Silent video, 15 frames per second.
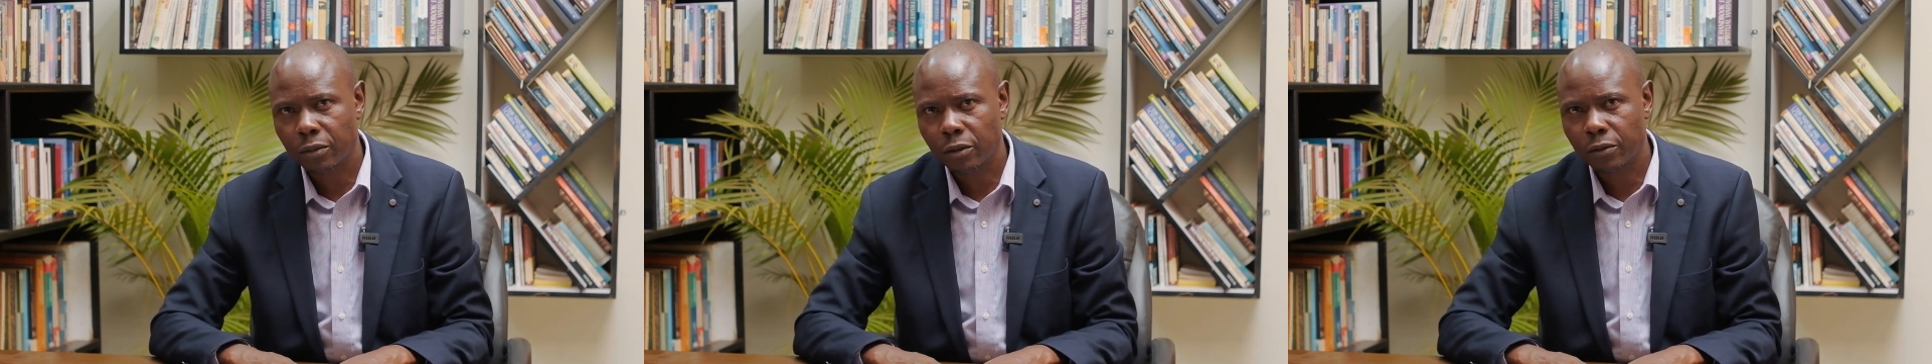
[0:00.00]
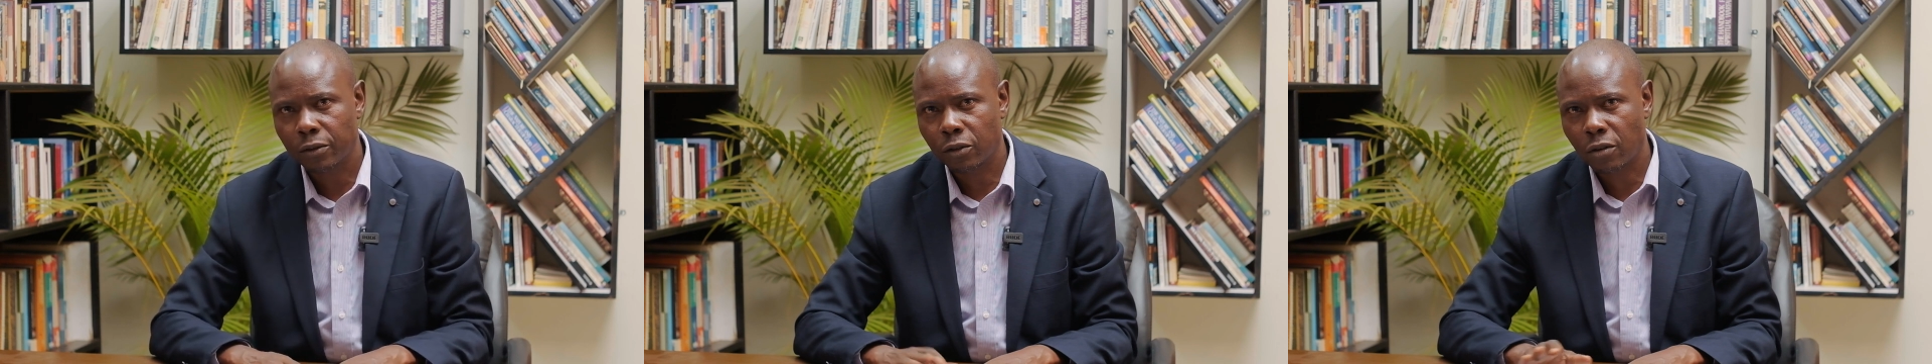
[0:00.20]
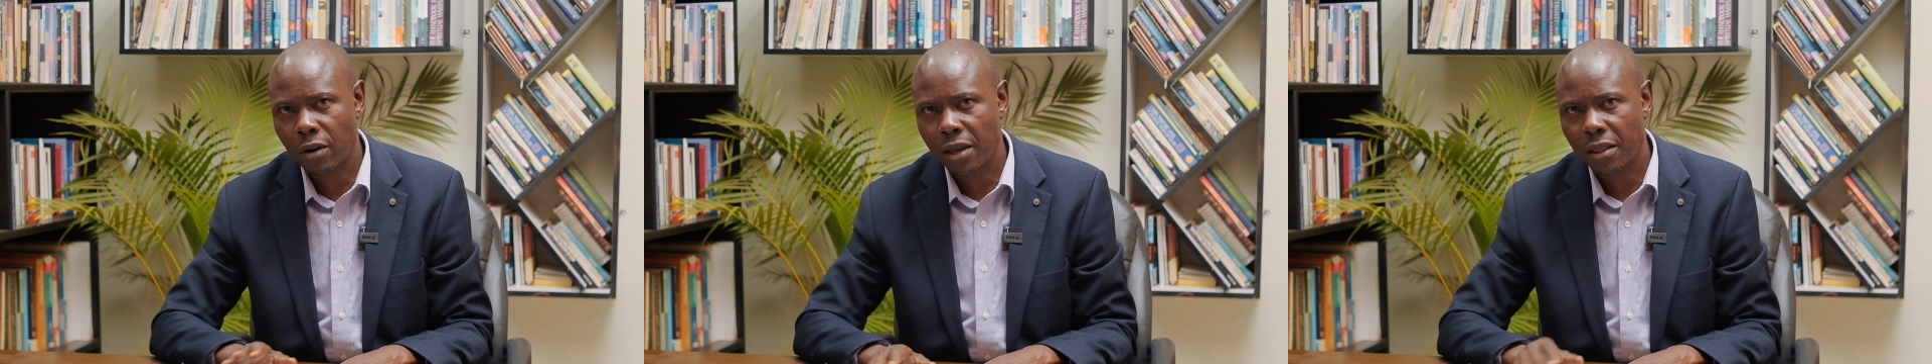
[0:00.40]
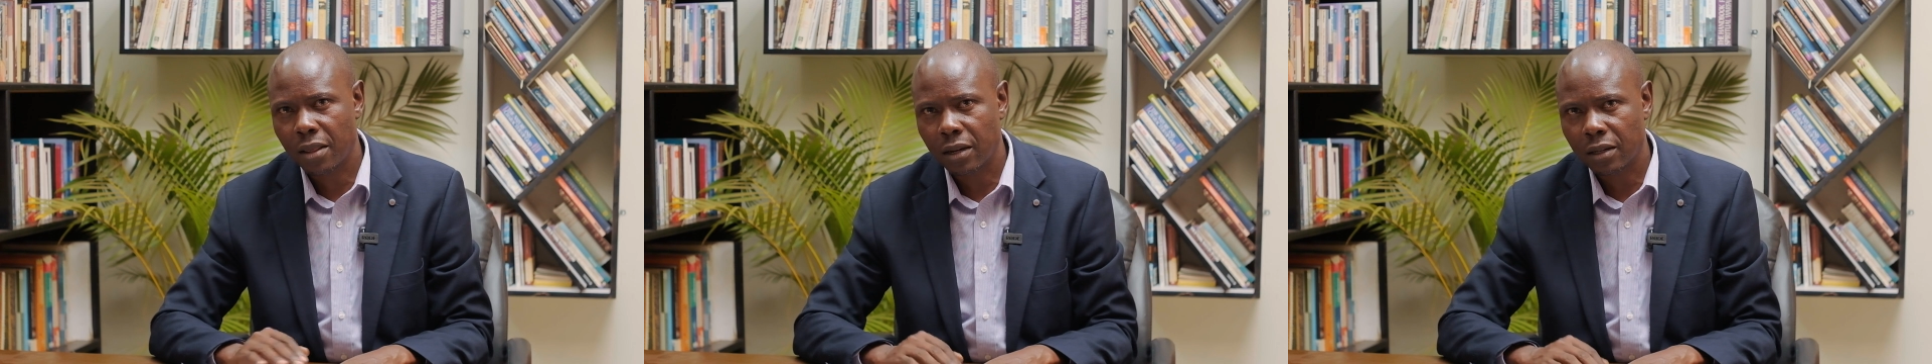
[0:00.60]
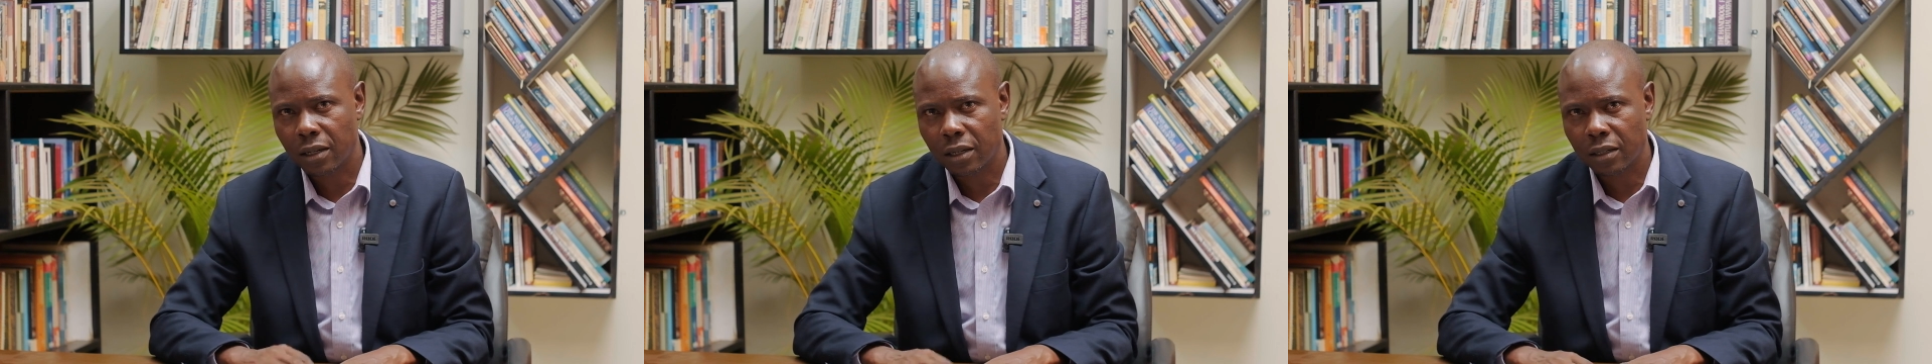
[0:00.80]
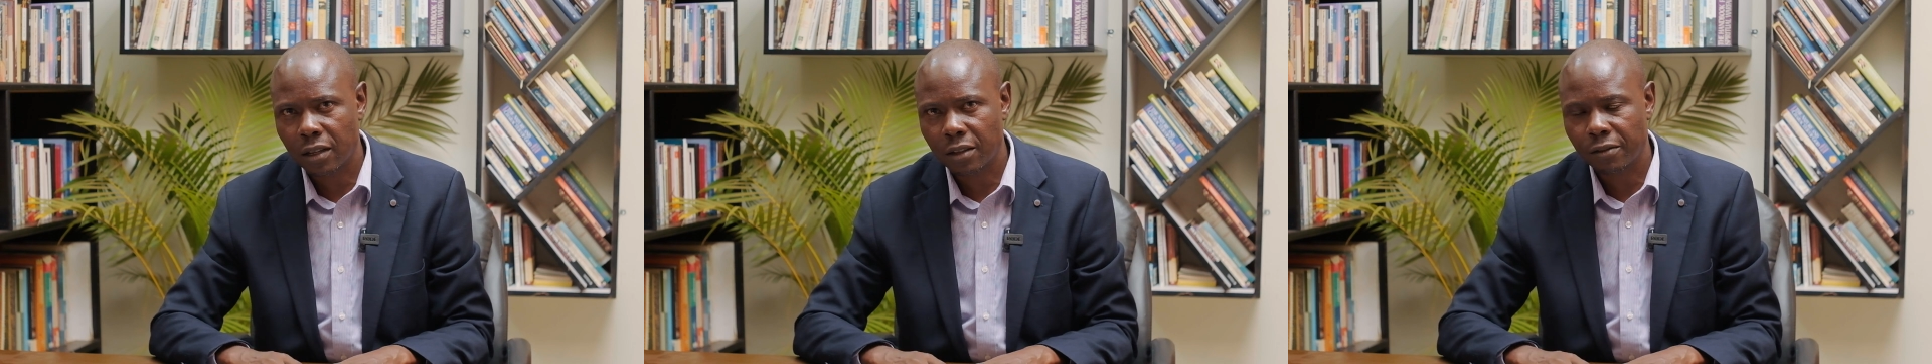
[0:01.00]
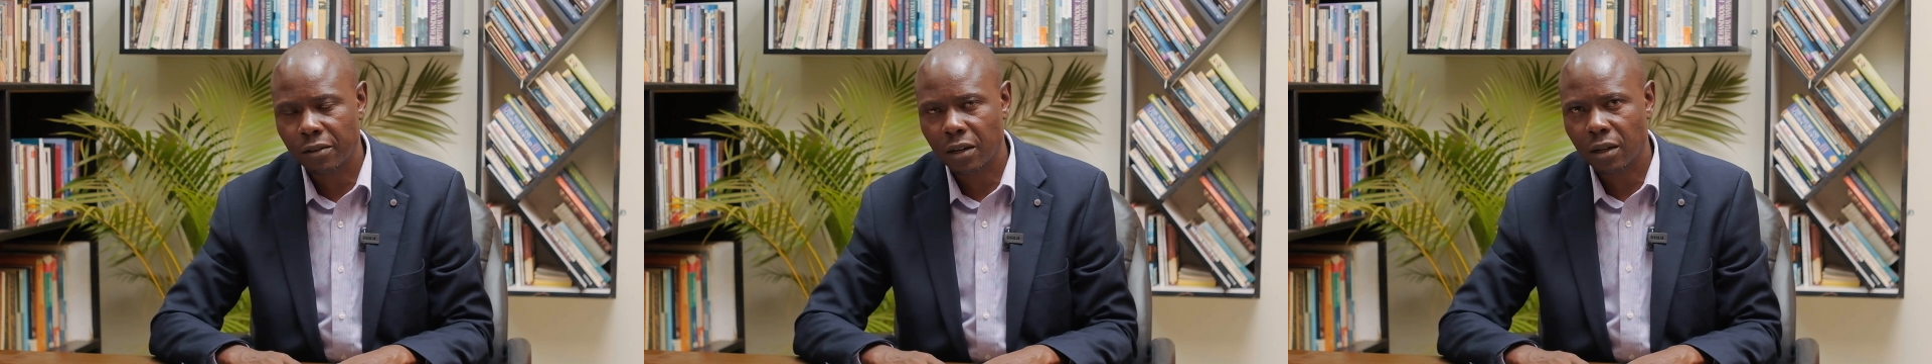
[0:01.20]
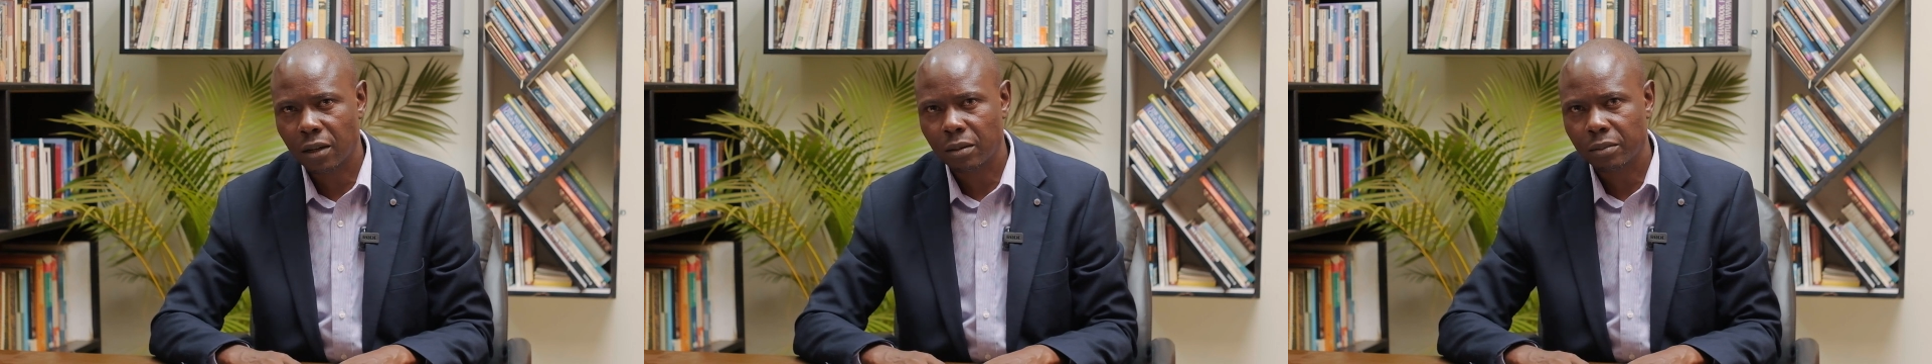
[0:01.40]
You've tried that and
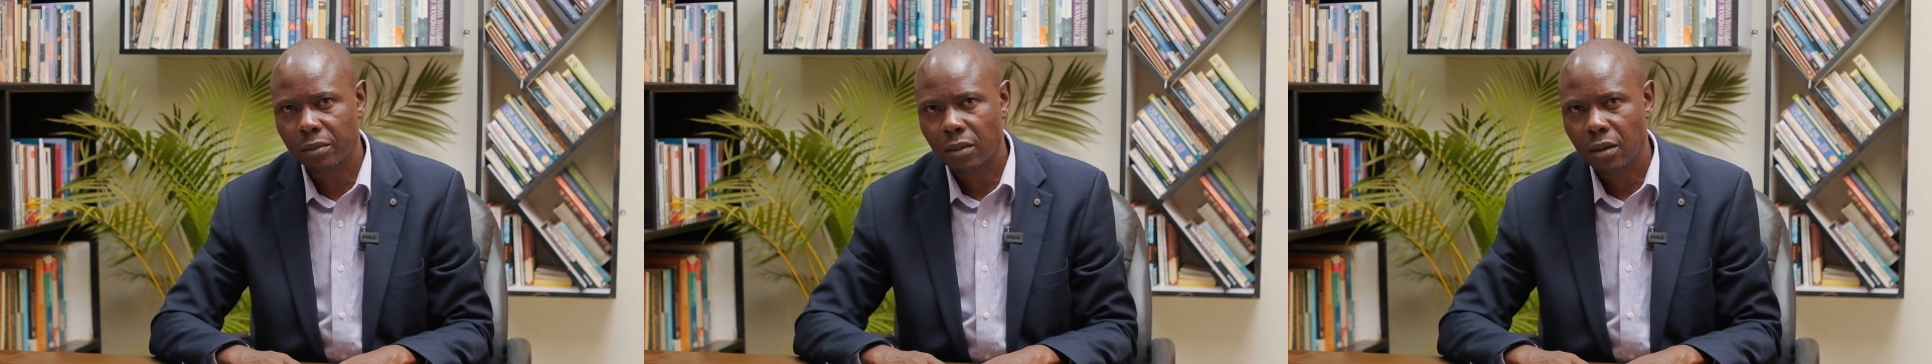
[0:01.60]
given up.